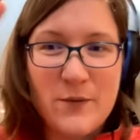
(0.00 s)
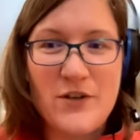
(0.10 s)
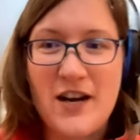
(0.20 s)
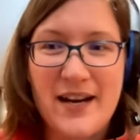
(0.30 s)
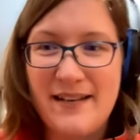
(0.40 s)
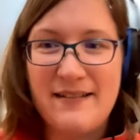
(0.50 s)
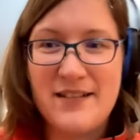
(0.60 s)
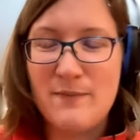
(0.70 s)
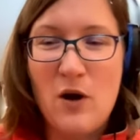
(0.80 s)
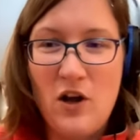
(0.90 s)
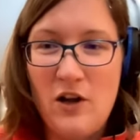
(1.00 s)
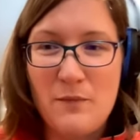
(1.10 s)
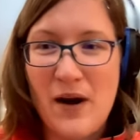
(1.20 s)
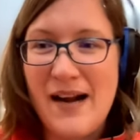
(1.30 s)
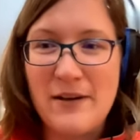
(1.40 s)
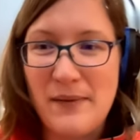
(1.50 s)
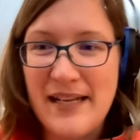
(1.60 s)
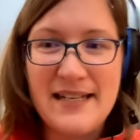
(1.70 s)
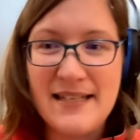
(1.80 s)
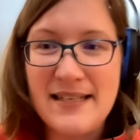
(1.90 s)
We're talking small private
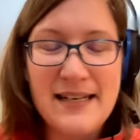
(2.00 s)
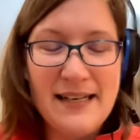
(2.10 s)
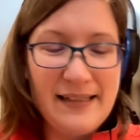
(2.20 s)
planes.